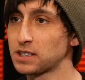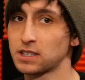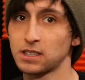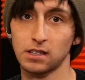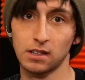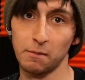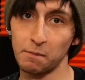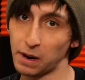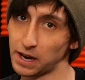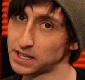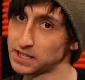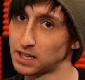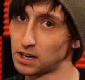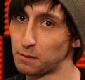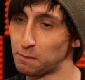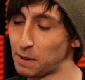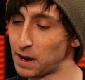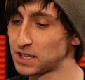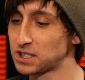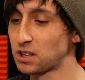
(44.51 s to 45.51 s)
the bikes that are
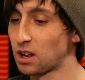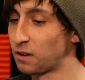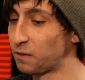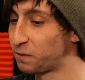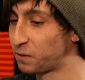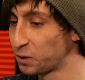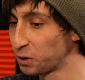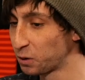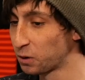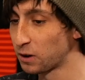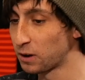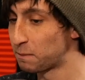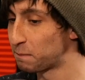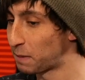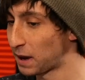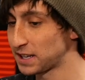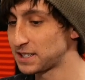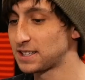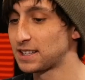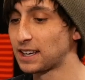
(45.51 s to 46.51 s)
best on fuel and
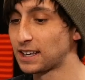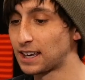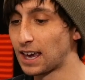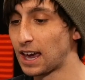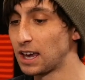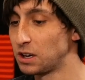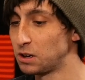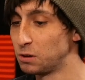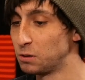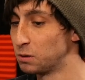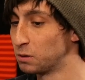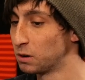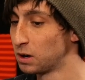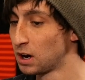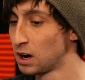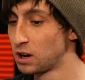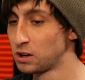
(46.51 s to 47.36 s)
best to get you